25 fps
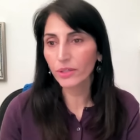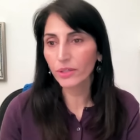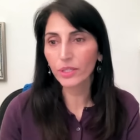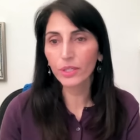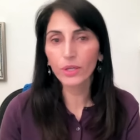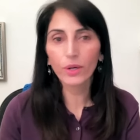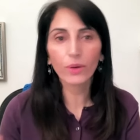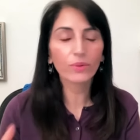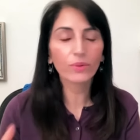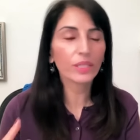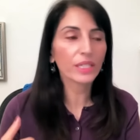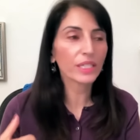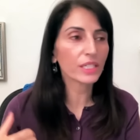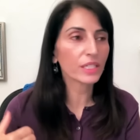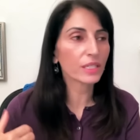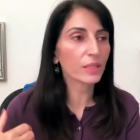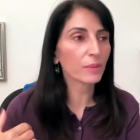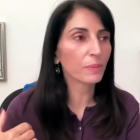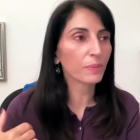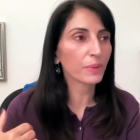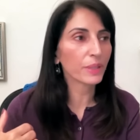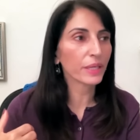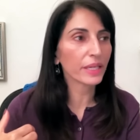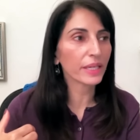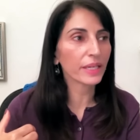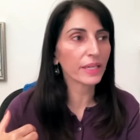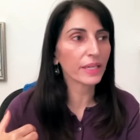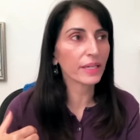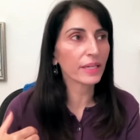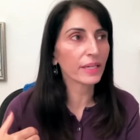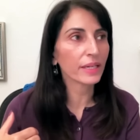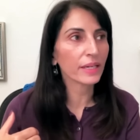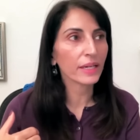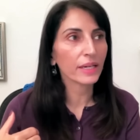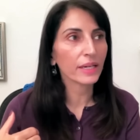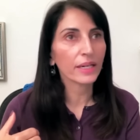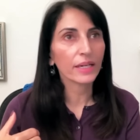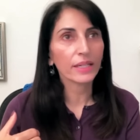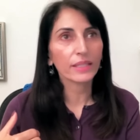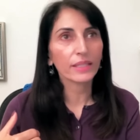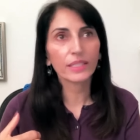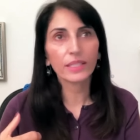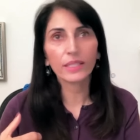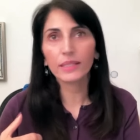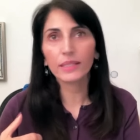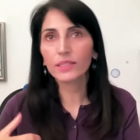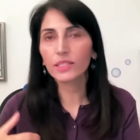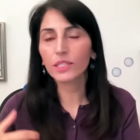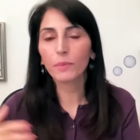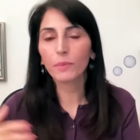you don't need to be
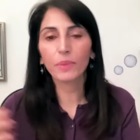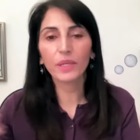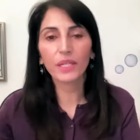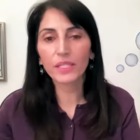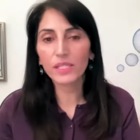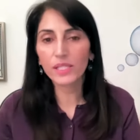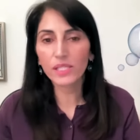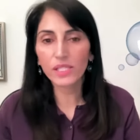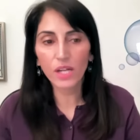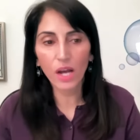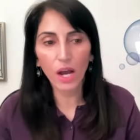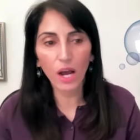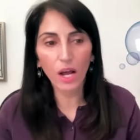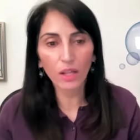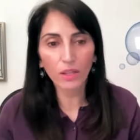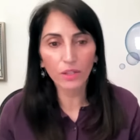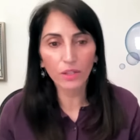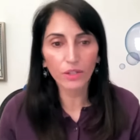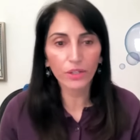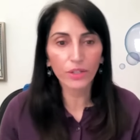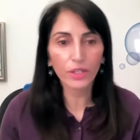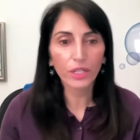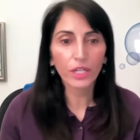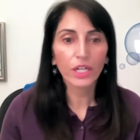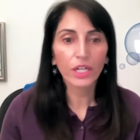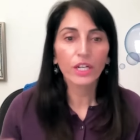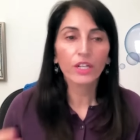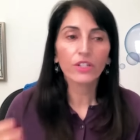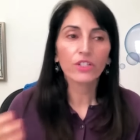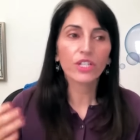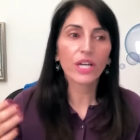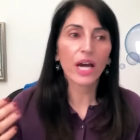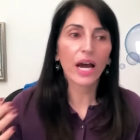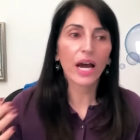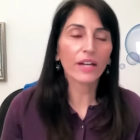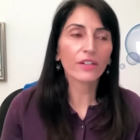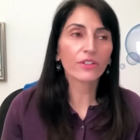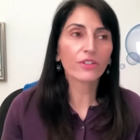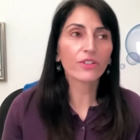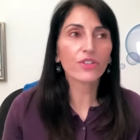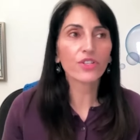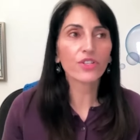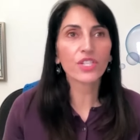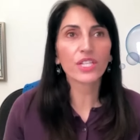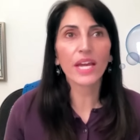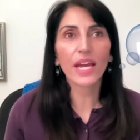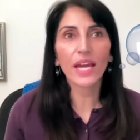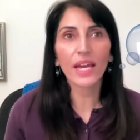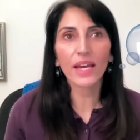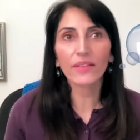to, to be a scholar to
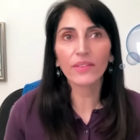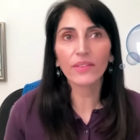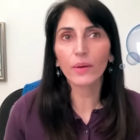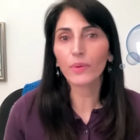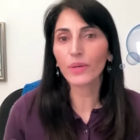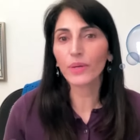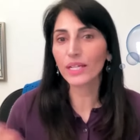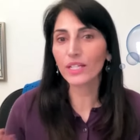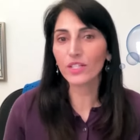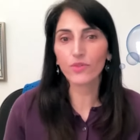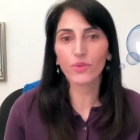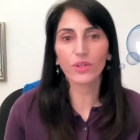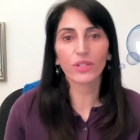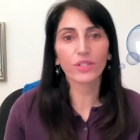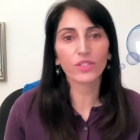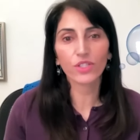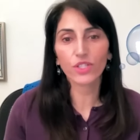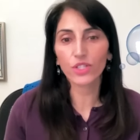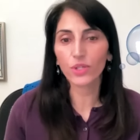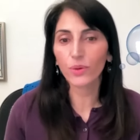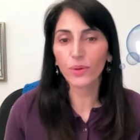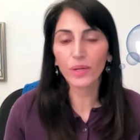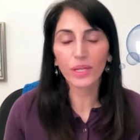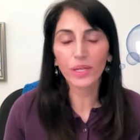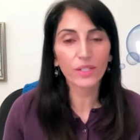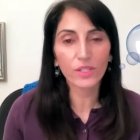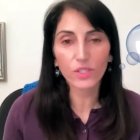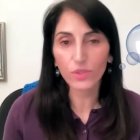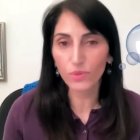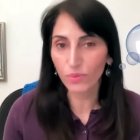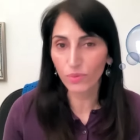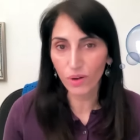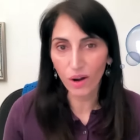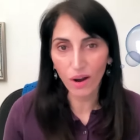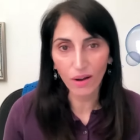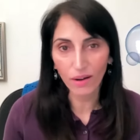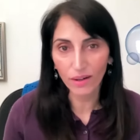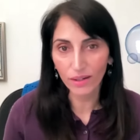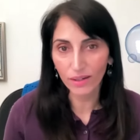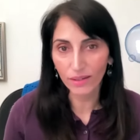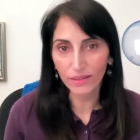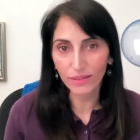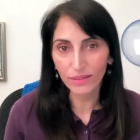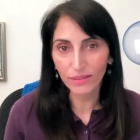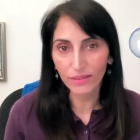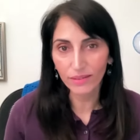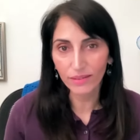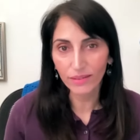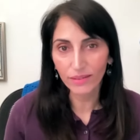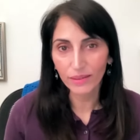understand that what Israel's doing is wrong.
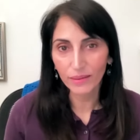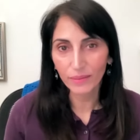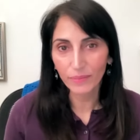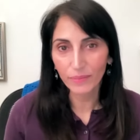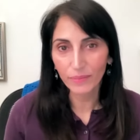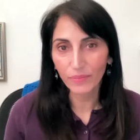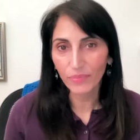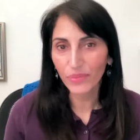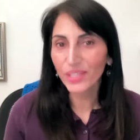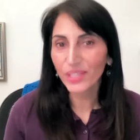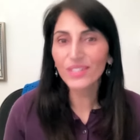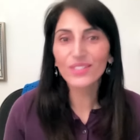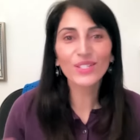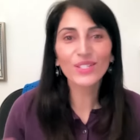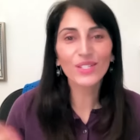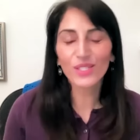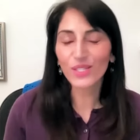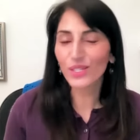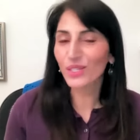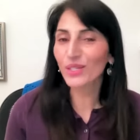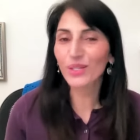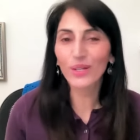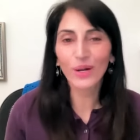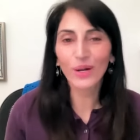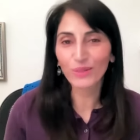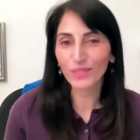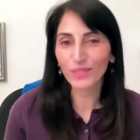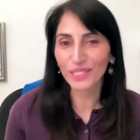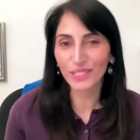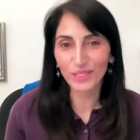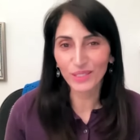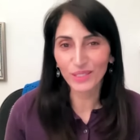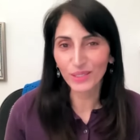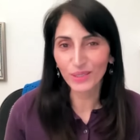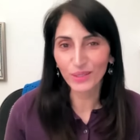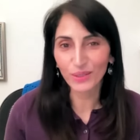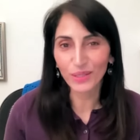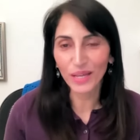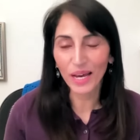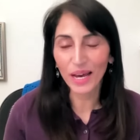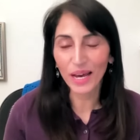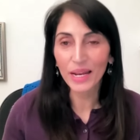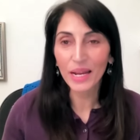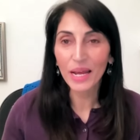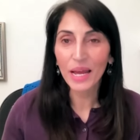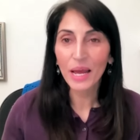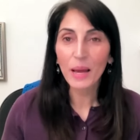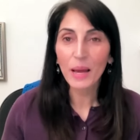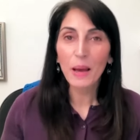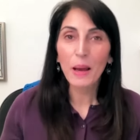You just you don't need to do that.
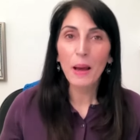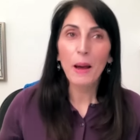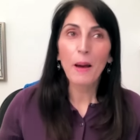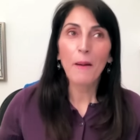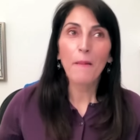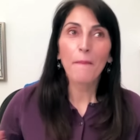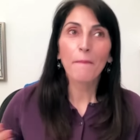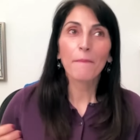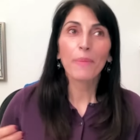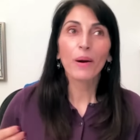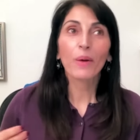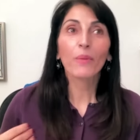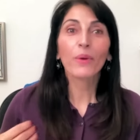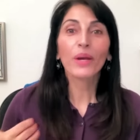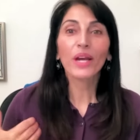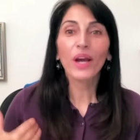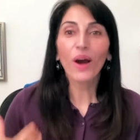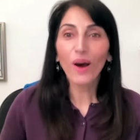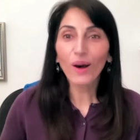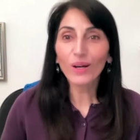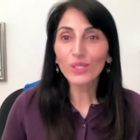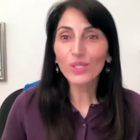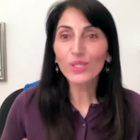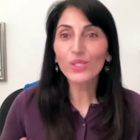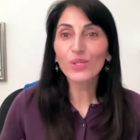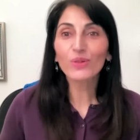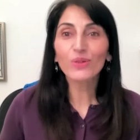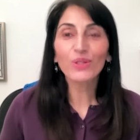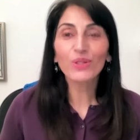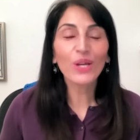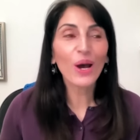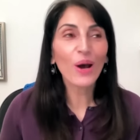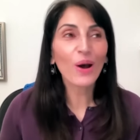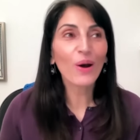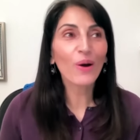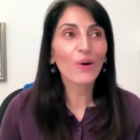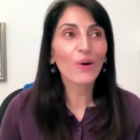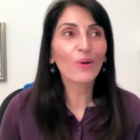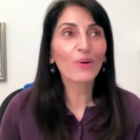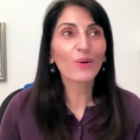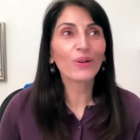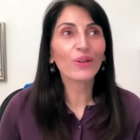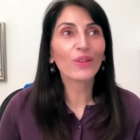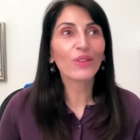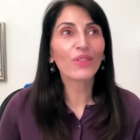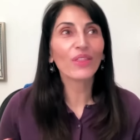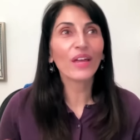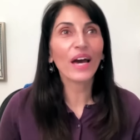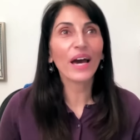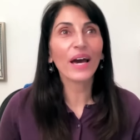But we also know
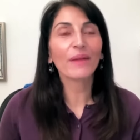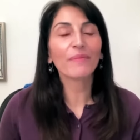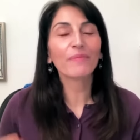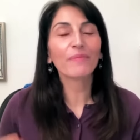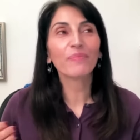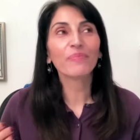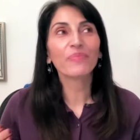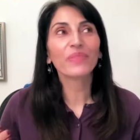that